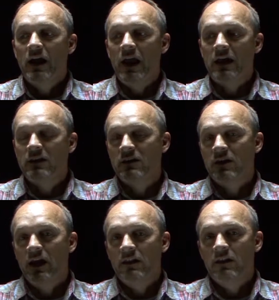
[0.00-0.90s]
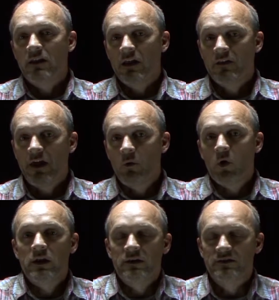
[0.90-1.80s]
And they were
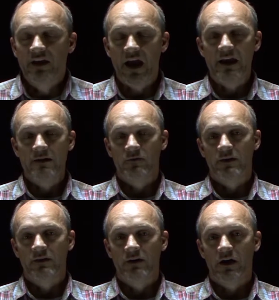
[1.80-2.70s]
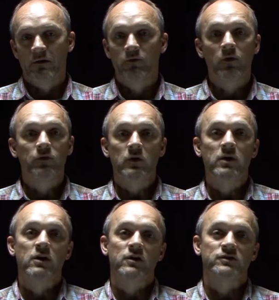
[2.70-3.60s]
in this cave for a few
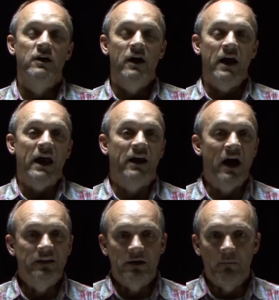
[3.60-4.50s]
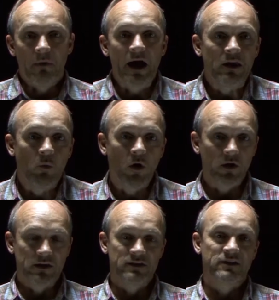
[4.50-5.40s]
years, and God did a mighty
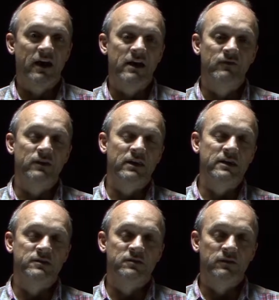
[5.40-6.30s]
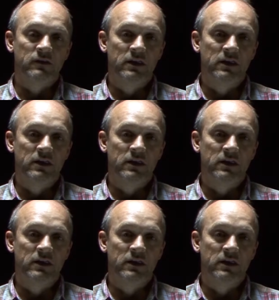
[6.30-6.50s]
work in this cave, and these